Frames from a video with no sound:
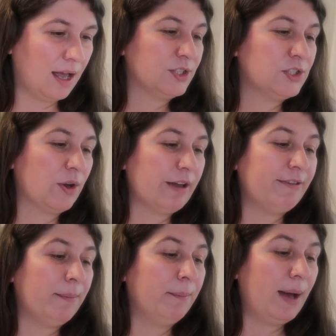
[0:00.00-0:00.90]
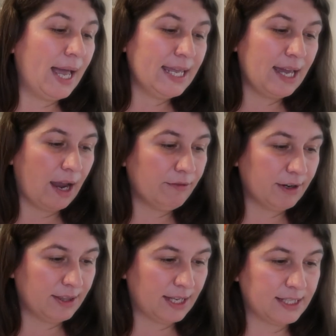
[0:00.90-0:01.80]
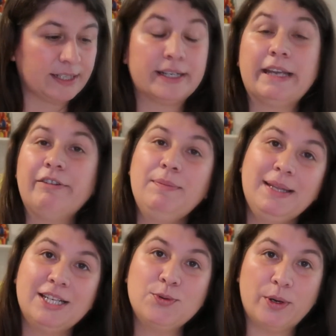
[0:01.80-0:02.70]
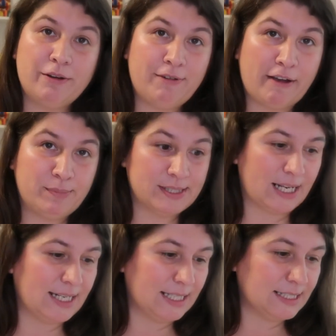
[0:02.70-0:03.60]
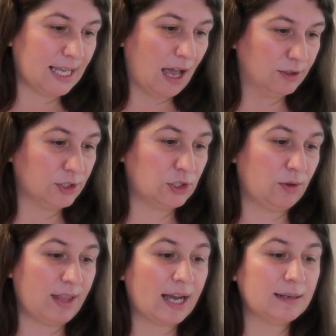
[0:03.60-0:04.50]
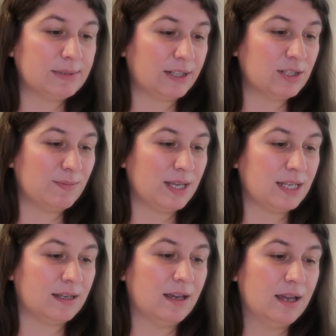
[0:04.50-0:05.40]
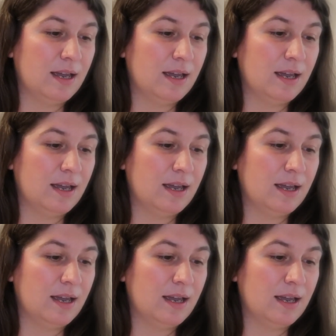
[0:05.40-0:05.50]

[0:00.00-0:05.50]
So if I'm buying everything, they're giving me the 25% discount, so that comes out to be